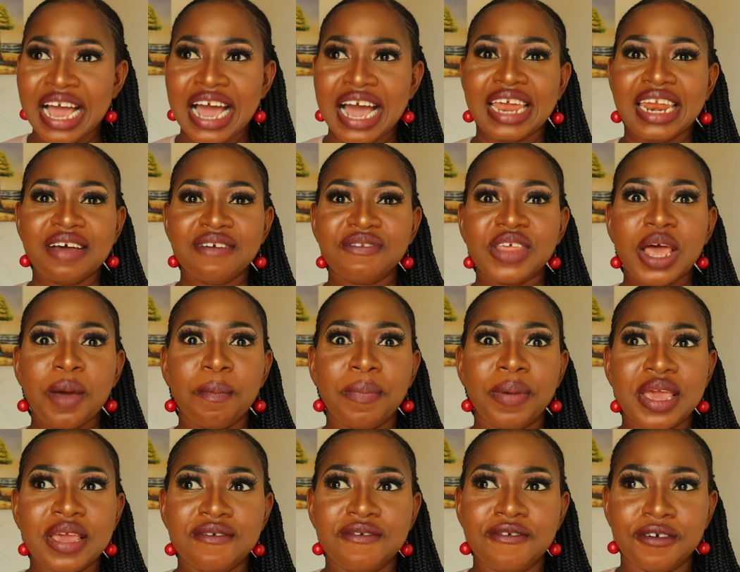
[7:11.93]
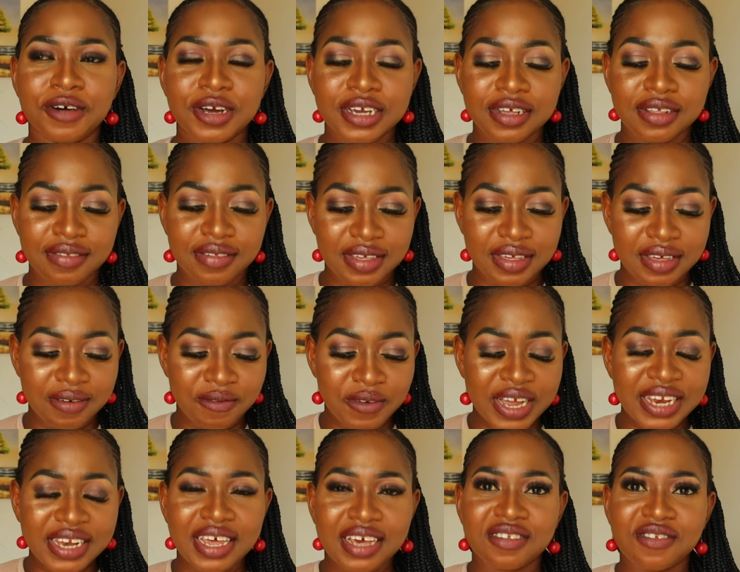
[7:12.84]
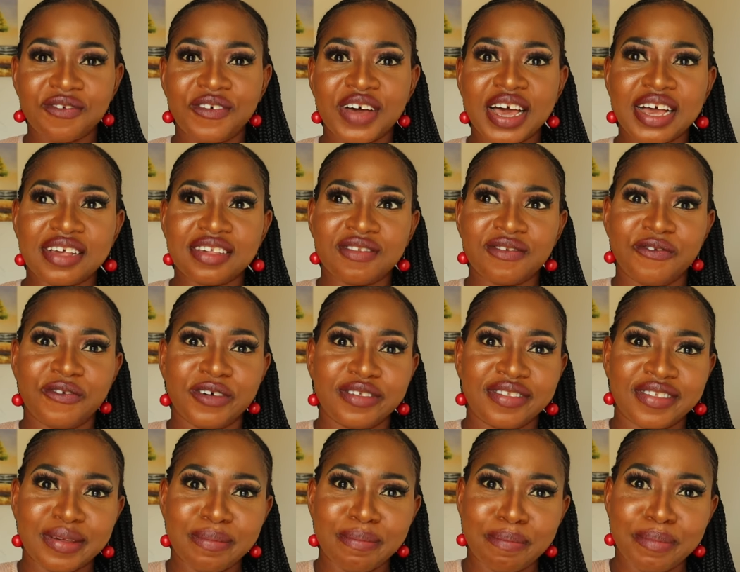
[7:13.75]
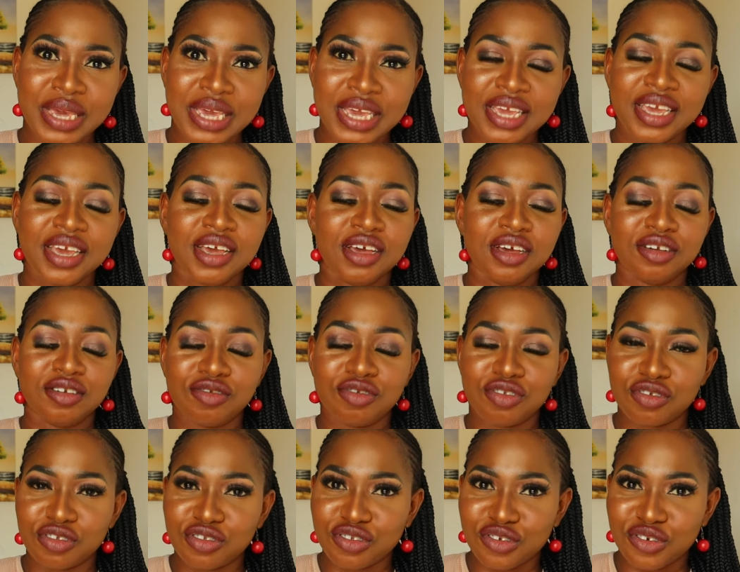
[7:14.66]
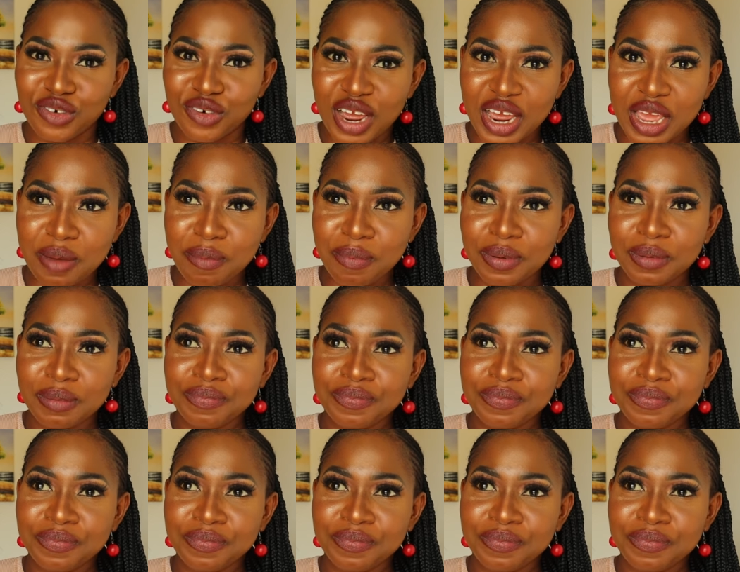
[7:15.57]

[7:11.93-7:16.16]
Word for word: And after paying for it, he went as far as forcing me to subscribe.